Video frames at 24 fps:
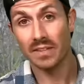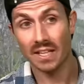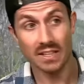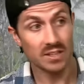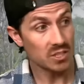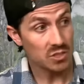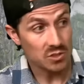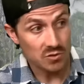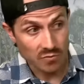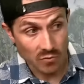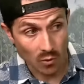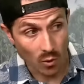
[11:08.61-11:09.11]
that
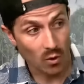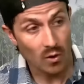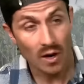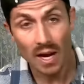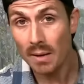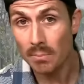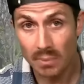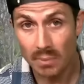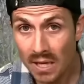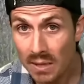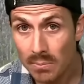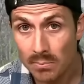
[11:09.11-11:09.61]
these
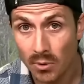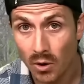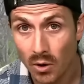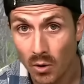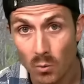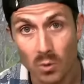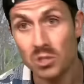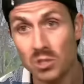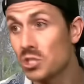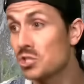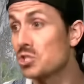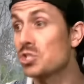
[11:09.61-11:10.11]
Foray
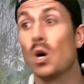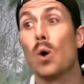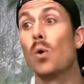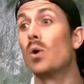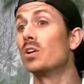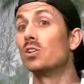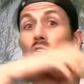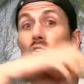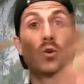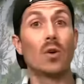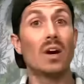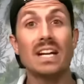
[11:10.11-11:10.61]
people were just
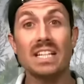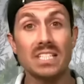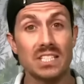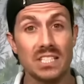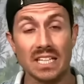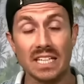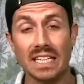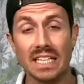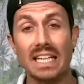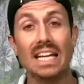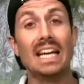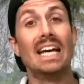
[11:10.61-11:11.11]
going
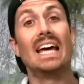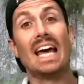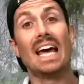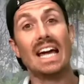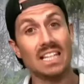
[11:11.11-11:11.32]
crazy